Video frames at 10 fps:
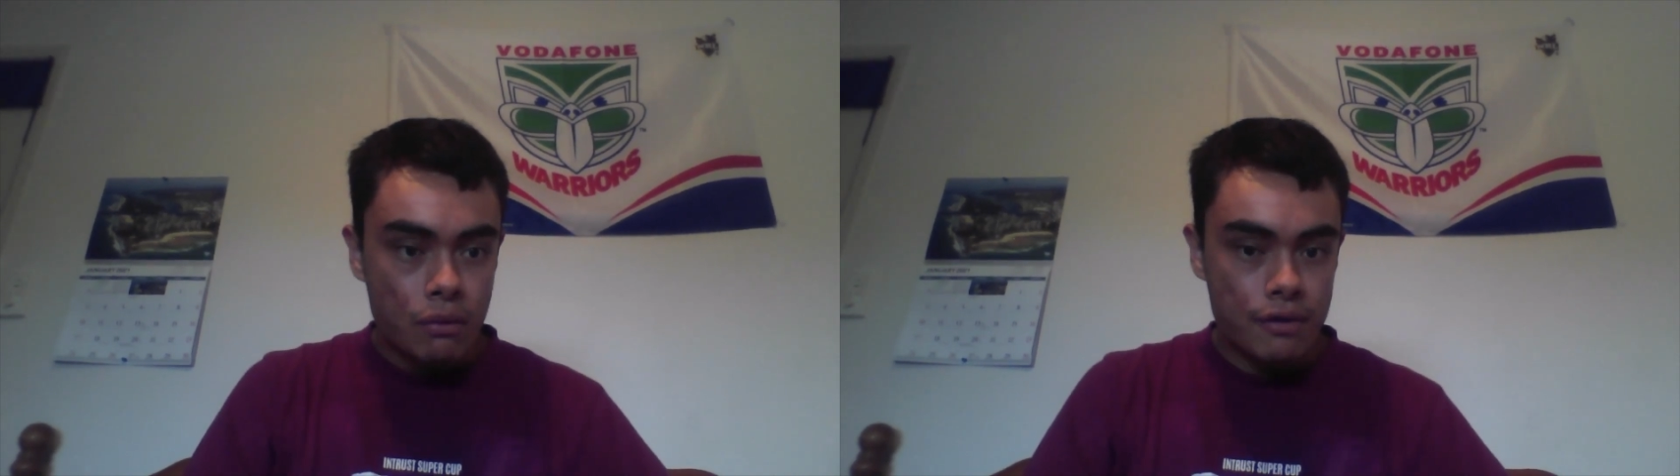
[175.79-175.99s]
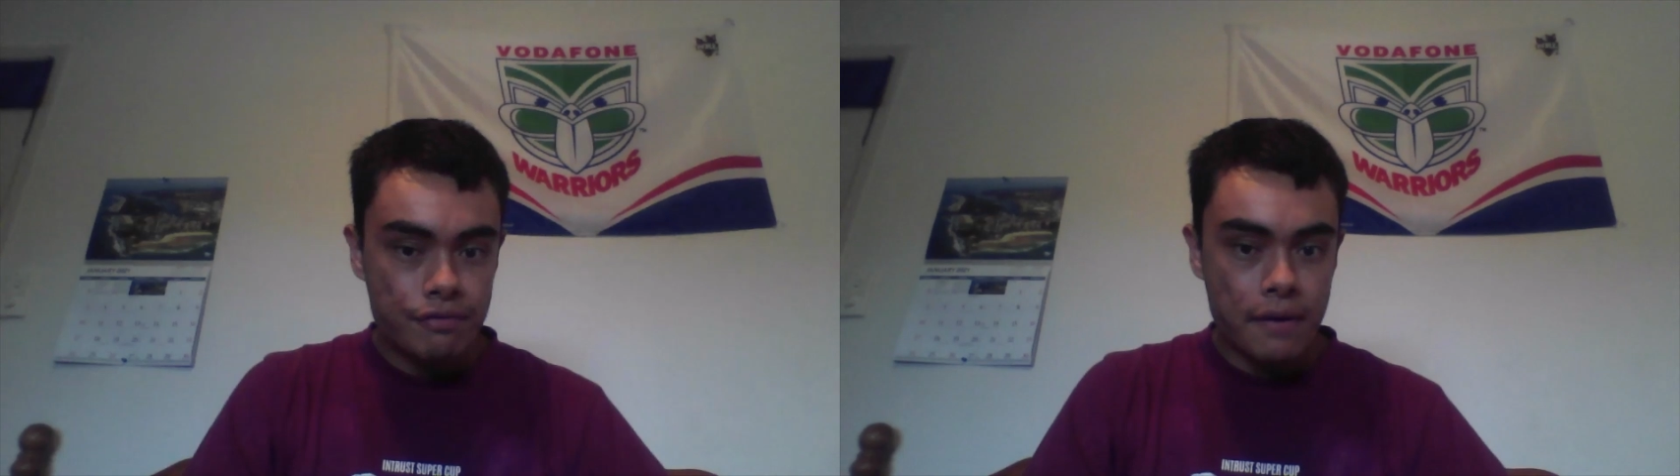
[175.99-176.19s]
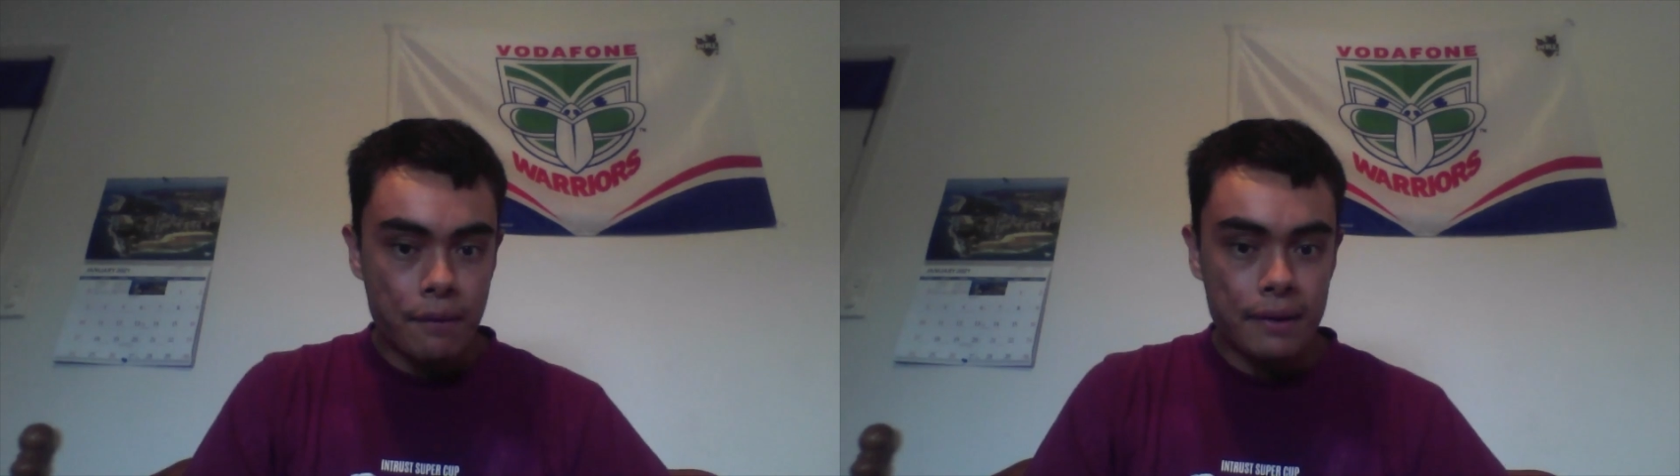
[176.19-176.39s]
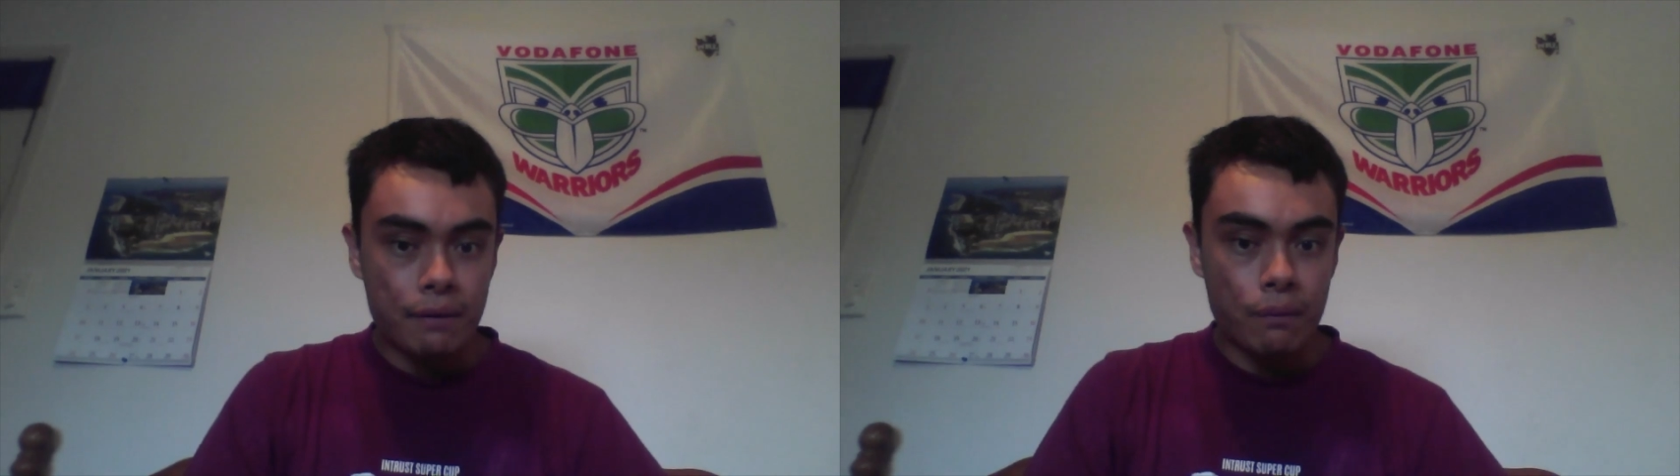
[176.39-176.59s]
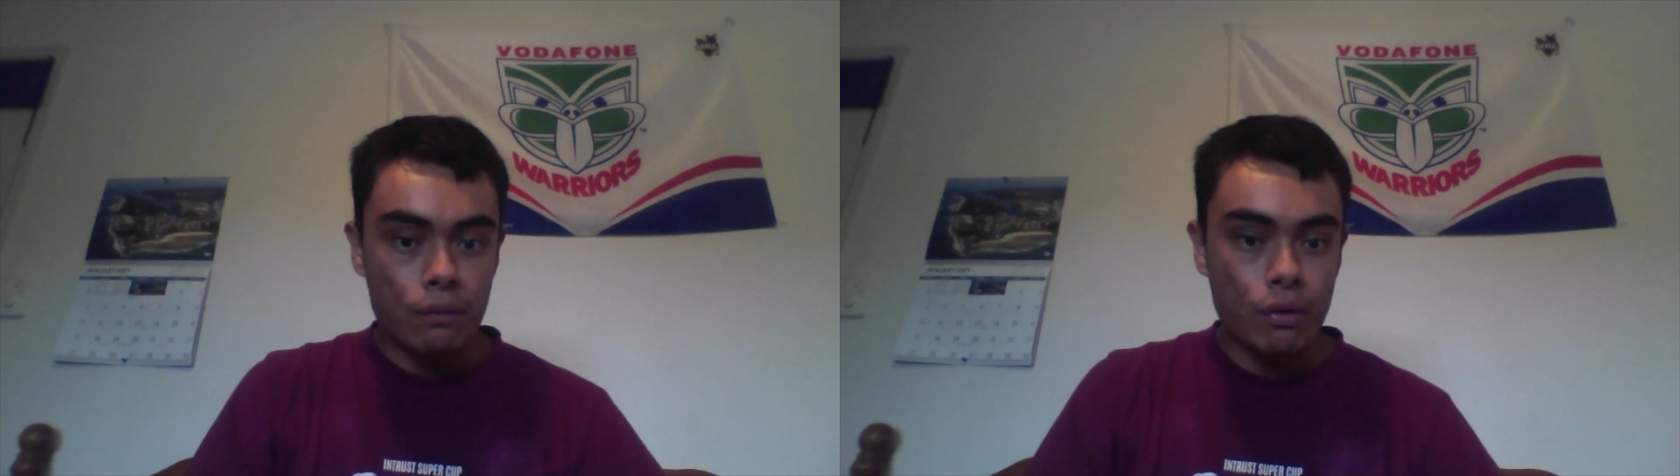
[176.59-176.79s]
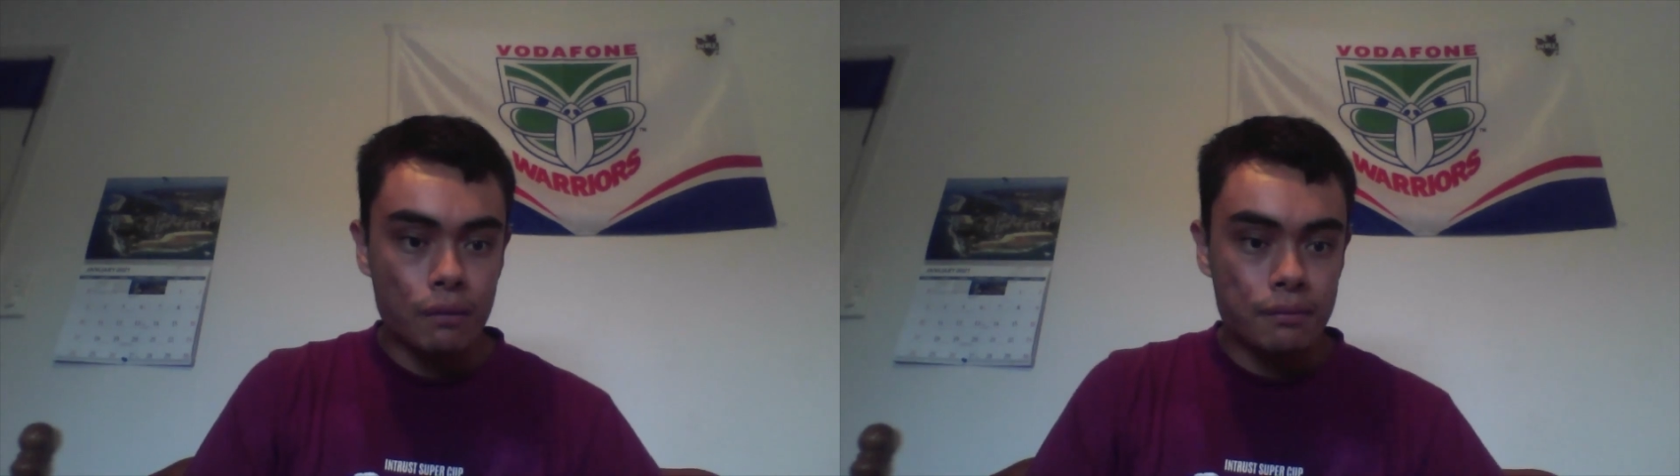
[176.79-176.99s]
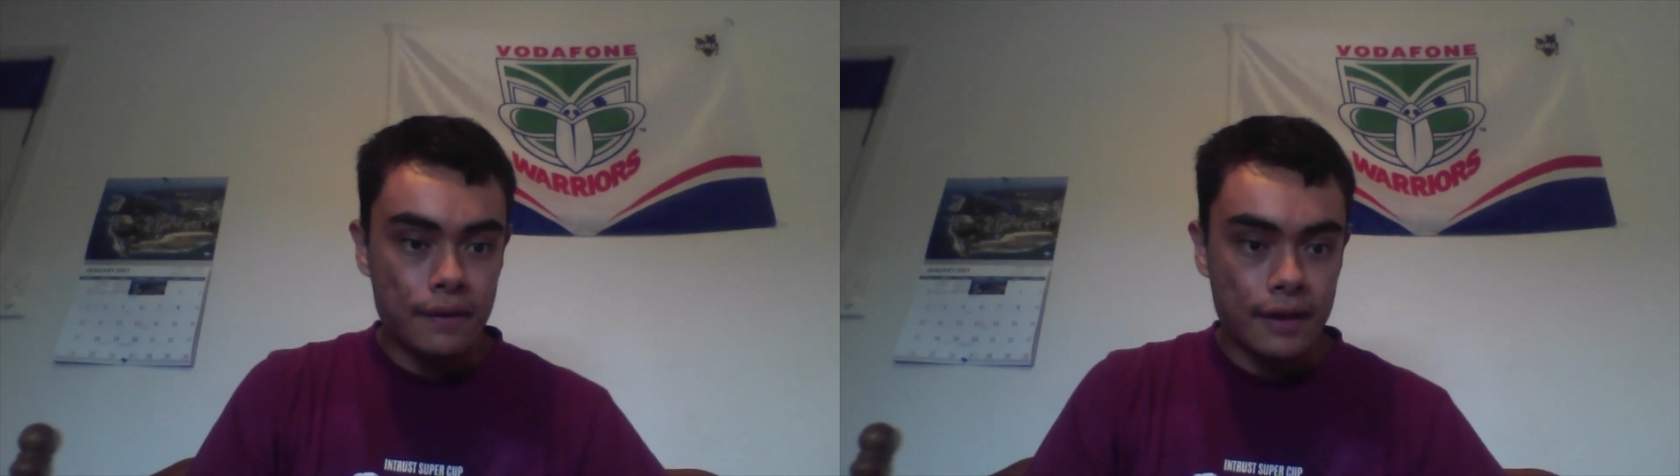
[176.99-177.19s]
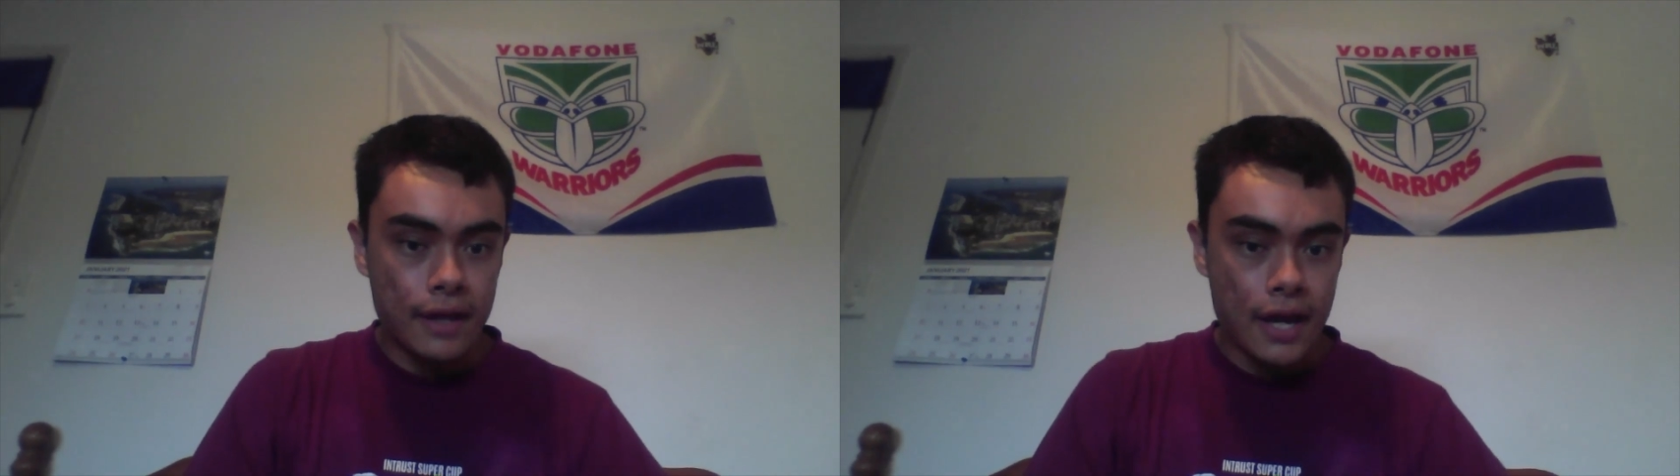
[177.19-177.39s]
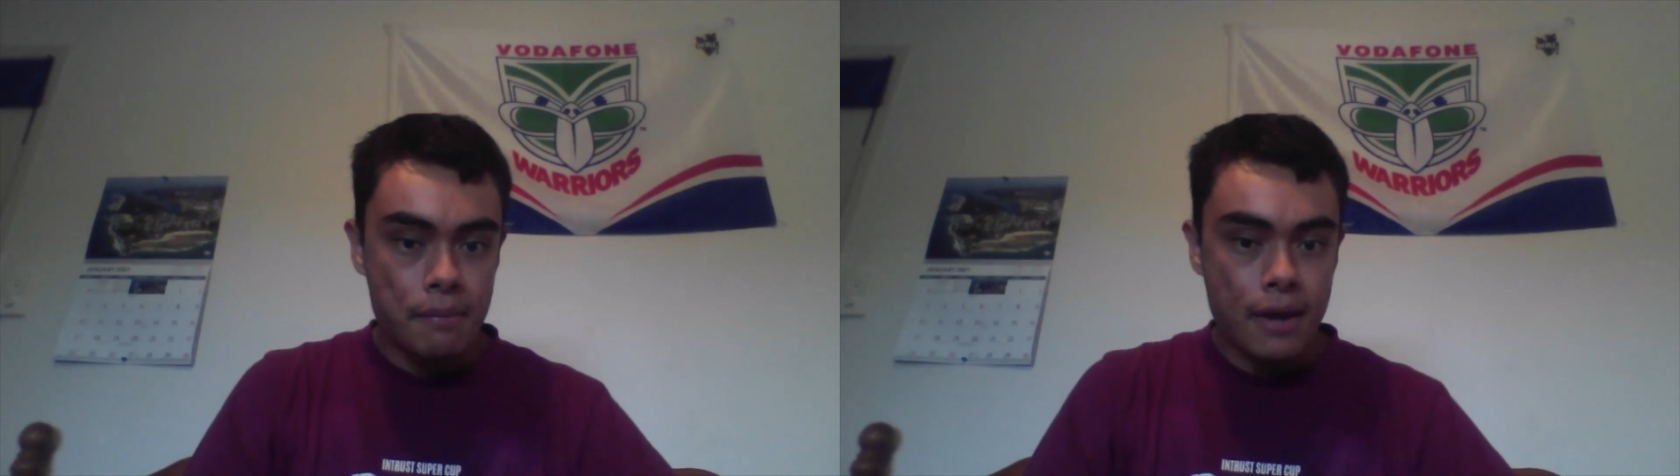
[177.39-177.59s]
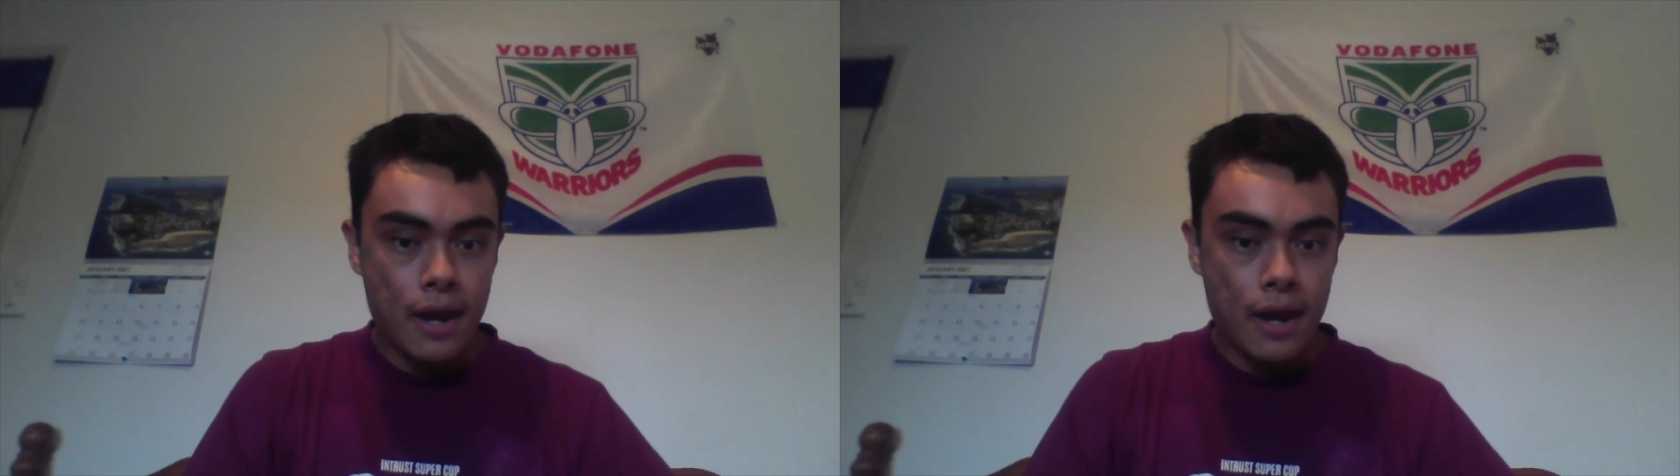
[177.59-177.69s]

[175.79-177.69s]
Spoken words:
we felt we were robbed in the game,